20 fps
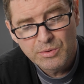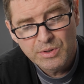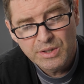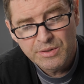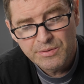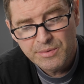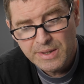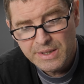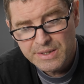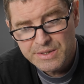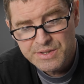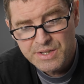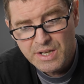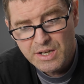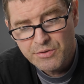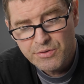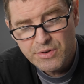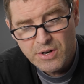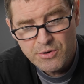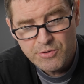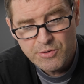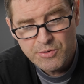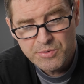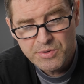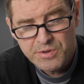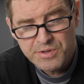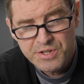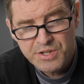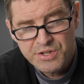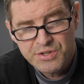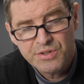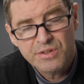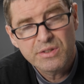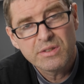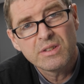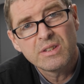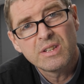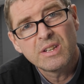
about uh, grow room conditions,